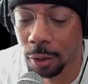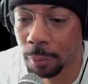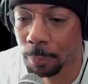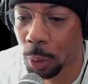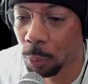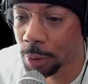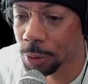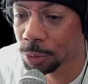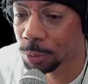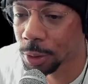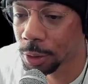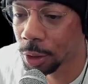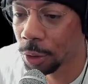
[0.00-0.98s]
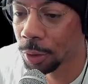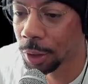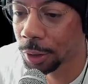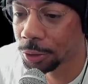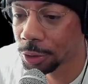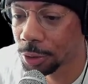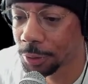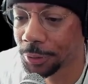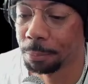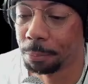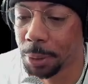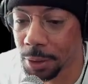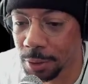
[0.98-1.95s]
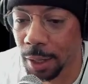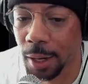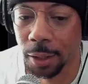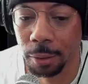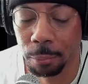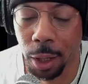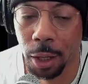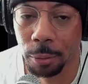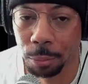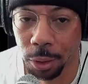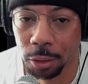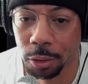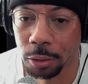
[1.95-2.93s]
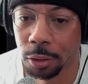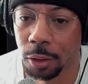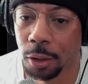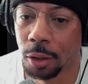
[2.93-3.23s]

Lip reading: But what's really going to get you to the bizag, in my opinion,